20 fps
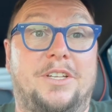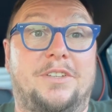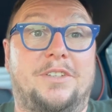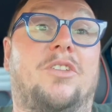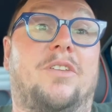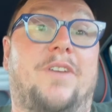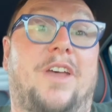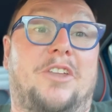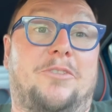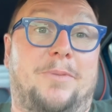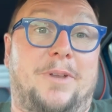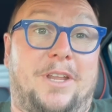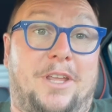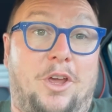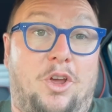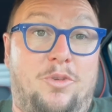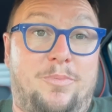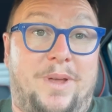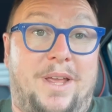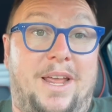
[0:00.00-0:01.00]
So they've asked me to
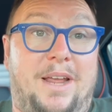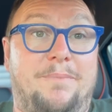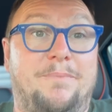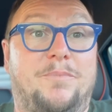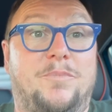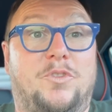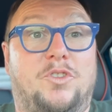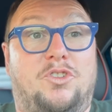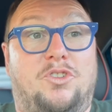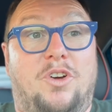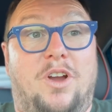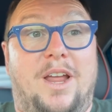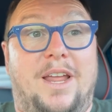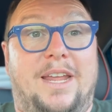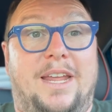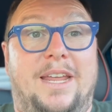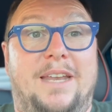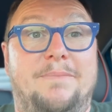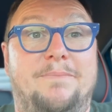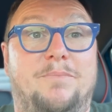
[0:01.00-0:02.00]
go back, try
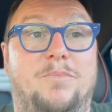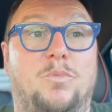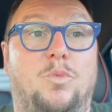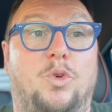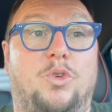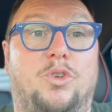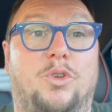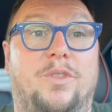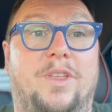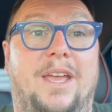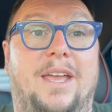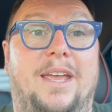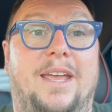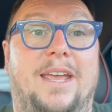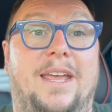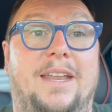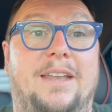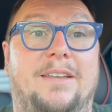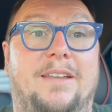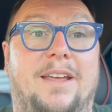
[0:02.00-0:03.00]
again. We'll do that
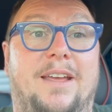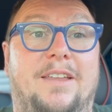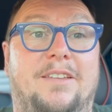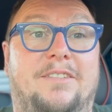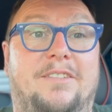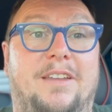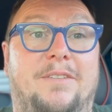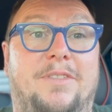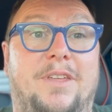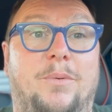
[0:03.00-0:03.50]
and see if that